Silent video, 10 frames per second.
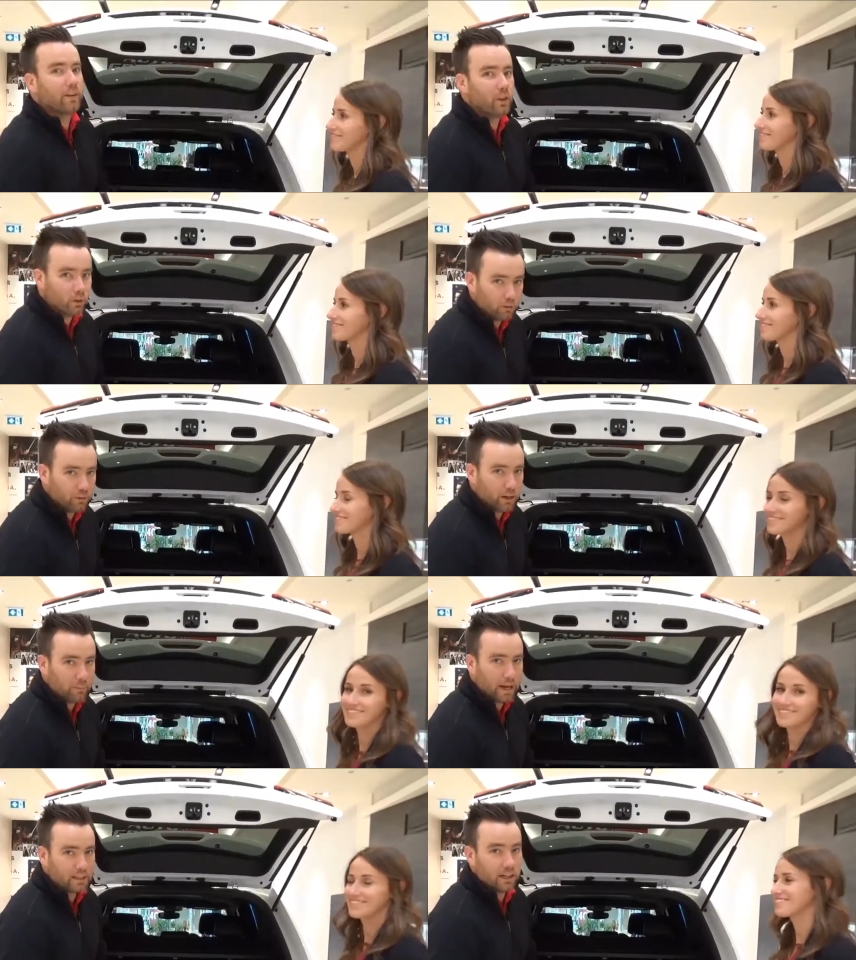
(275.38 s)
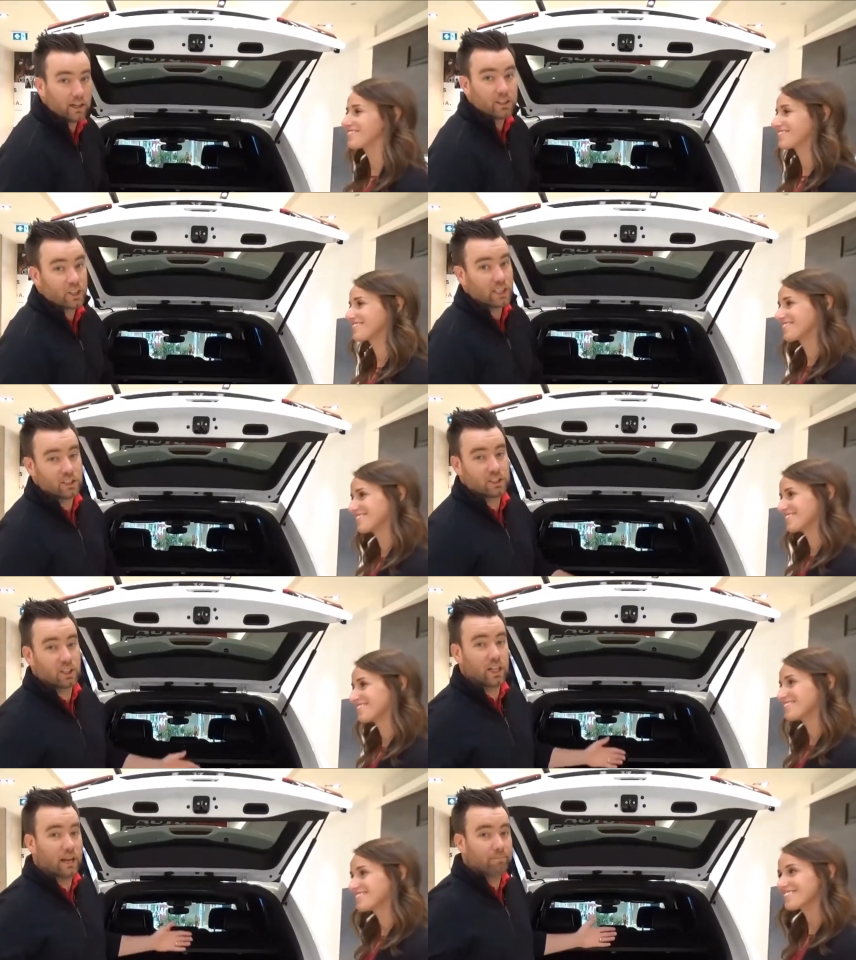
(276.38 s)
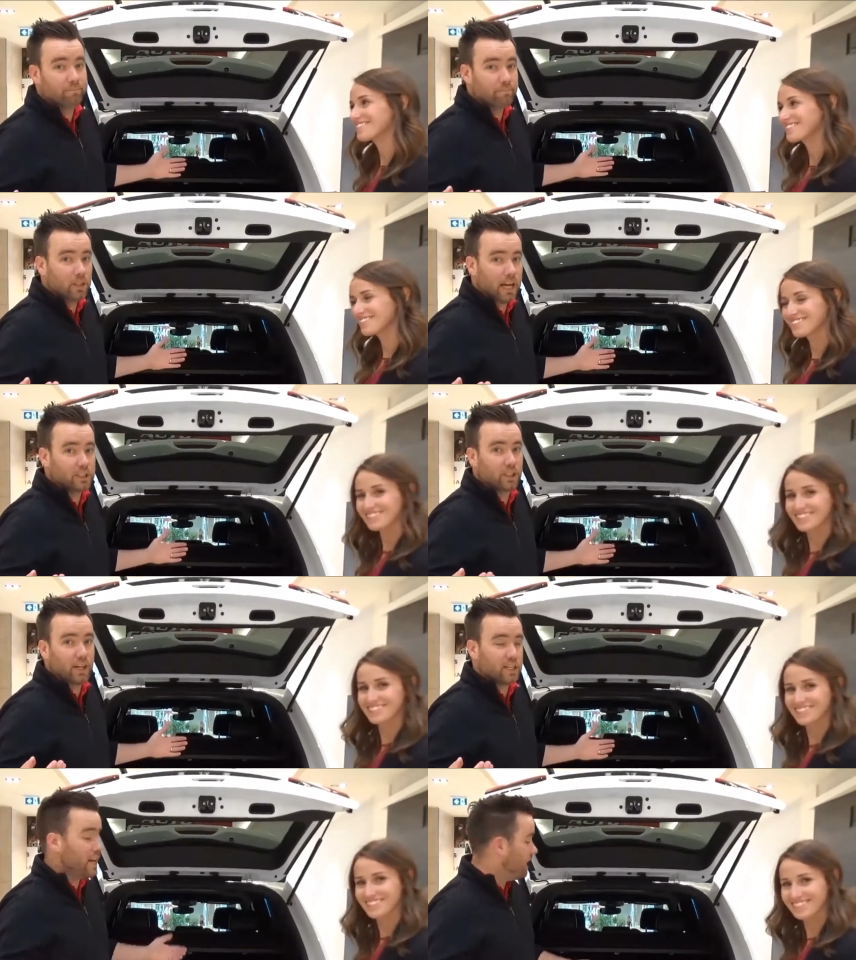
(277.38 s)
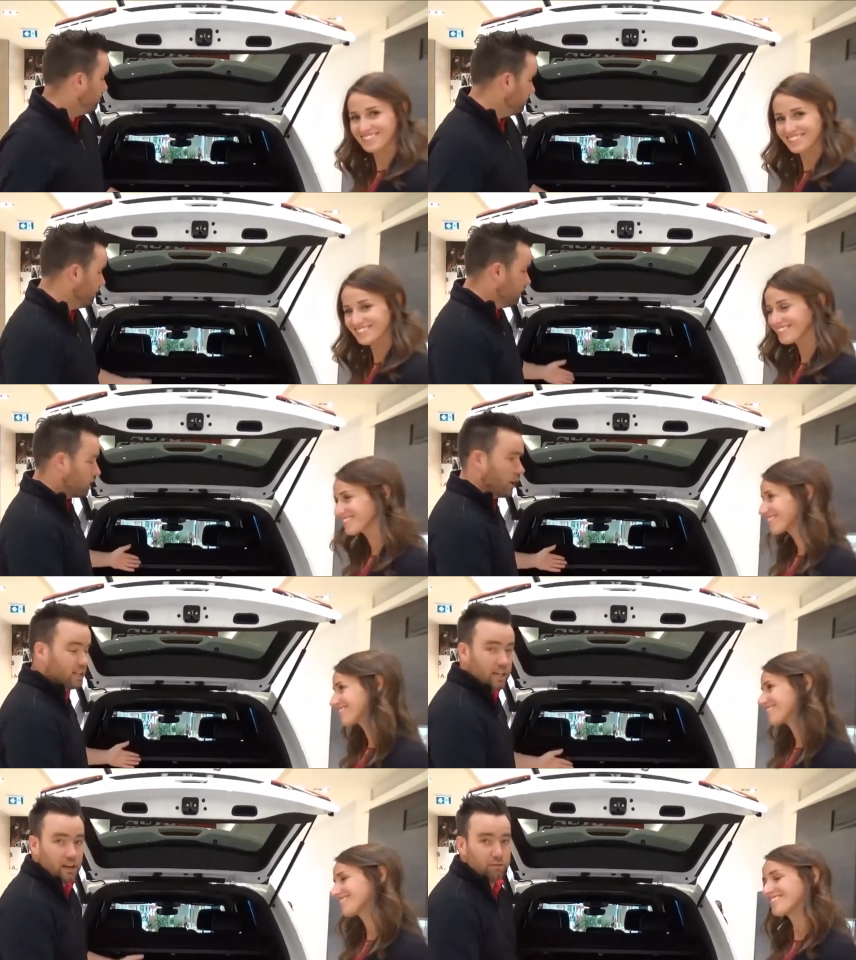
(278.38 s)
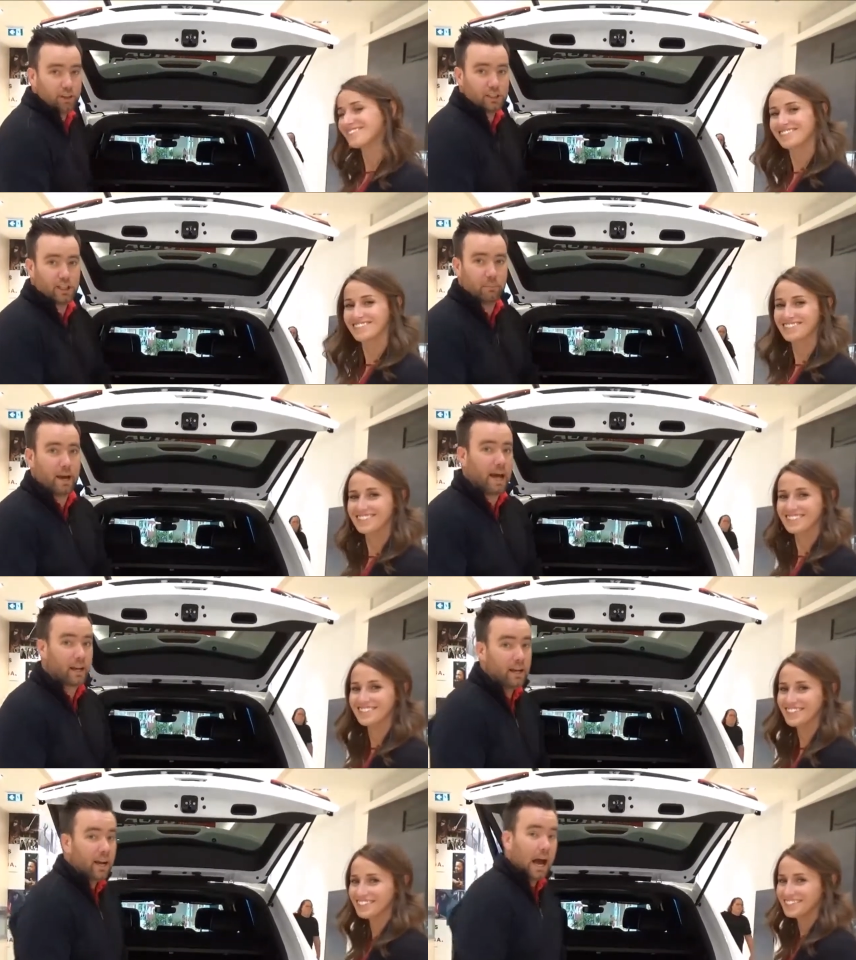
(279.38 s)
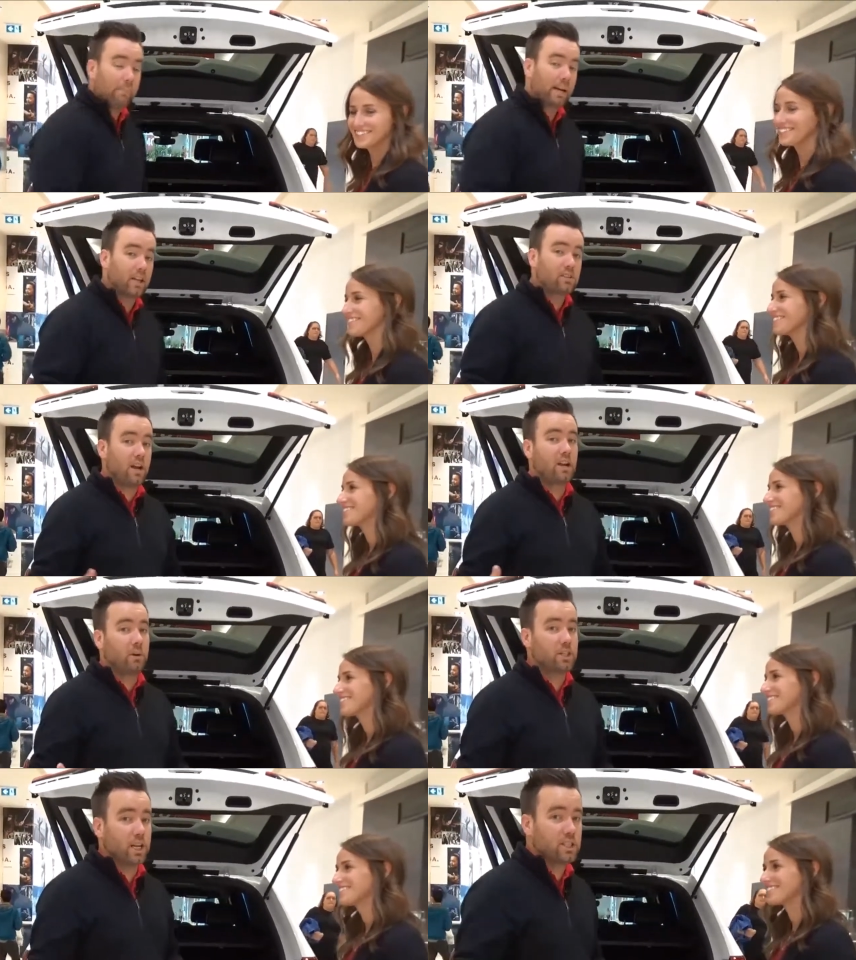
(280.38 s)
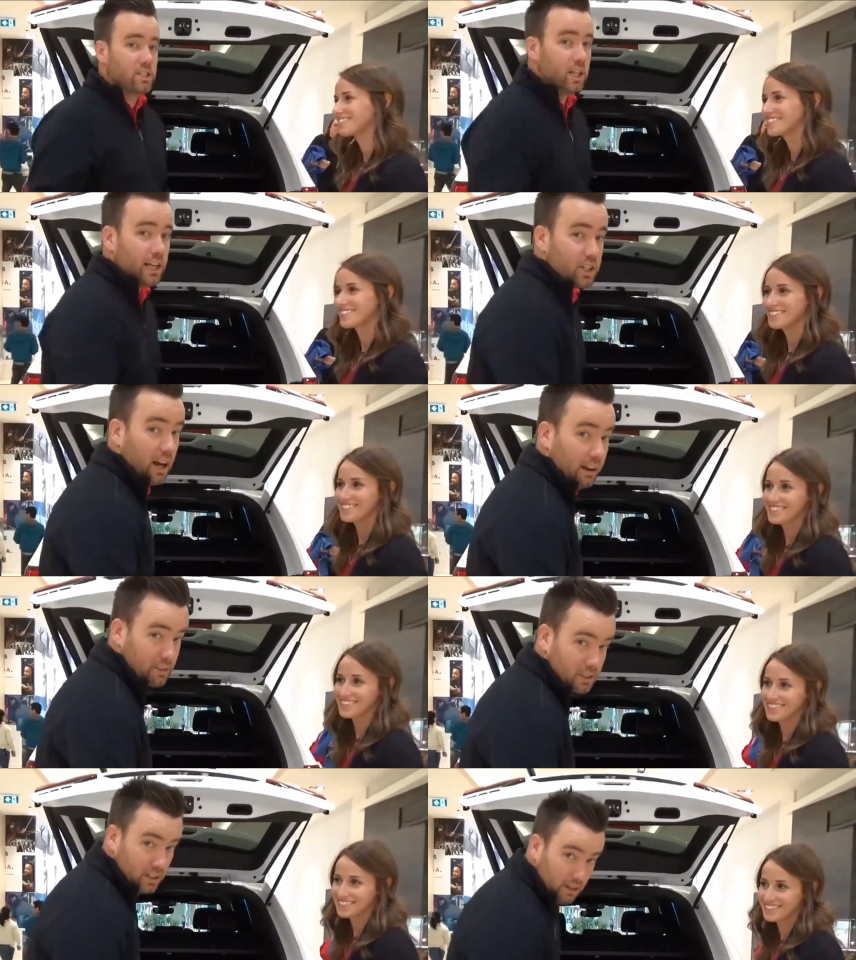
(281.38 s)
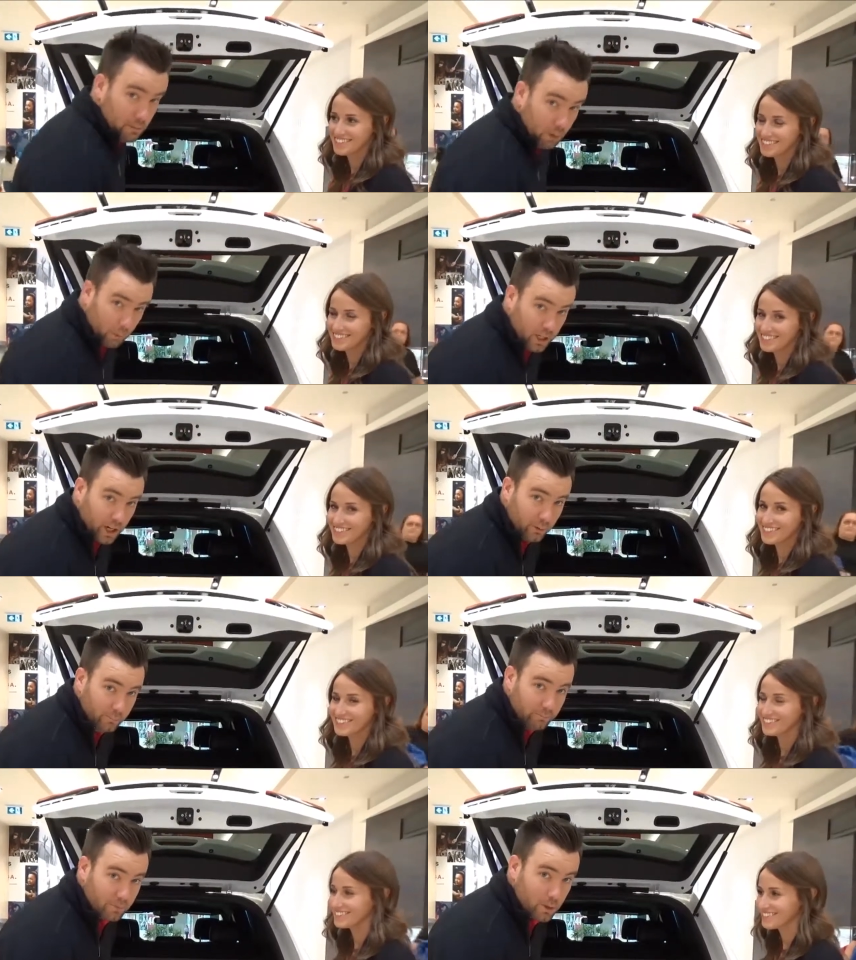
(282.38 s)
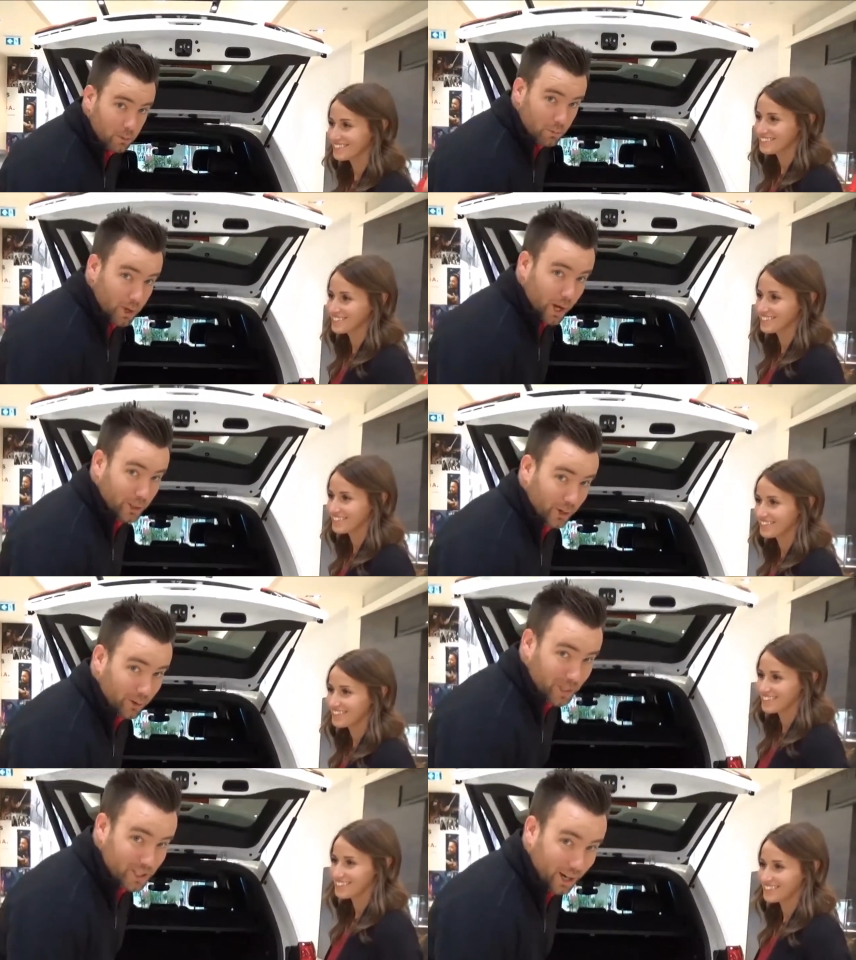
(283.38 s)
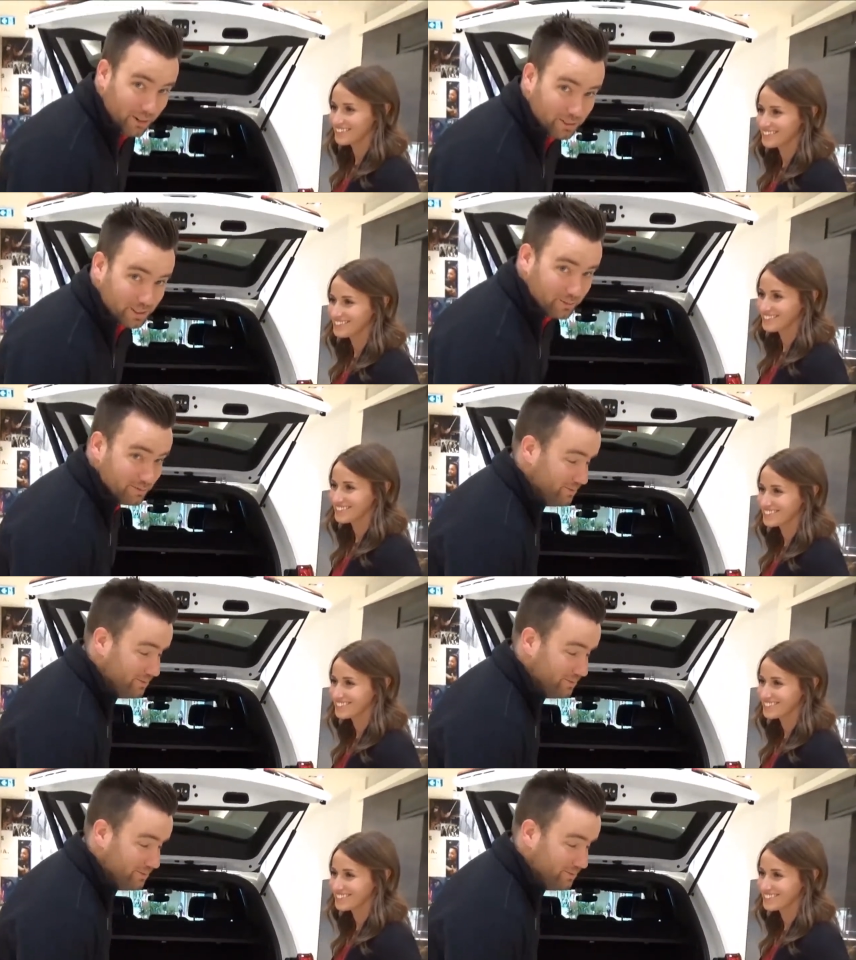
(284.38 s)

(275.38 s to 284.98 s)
Speaker 1: You could fit it back there. Jason Gillette has a Great Dane. Great Dane fits in the back. I'm not going to tell you what Jason Gillette drives, but we know. We all know what he drives.